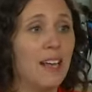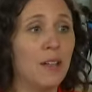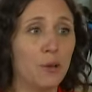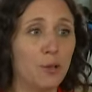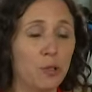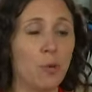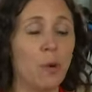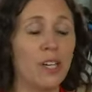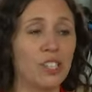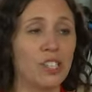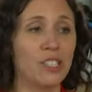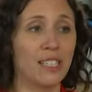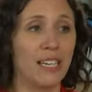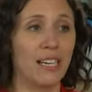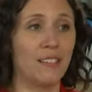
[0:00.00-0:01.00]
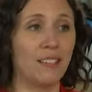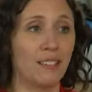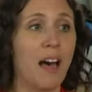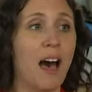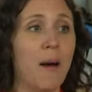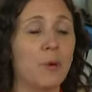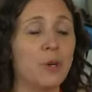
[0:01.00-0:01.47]
those questions get a
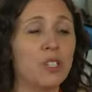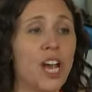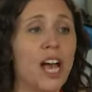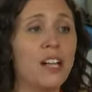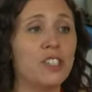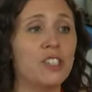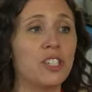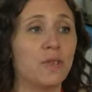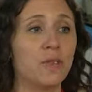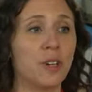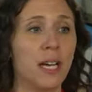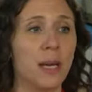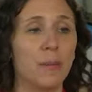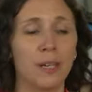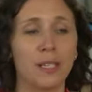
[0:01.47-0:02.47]
lot more challenging for him,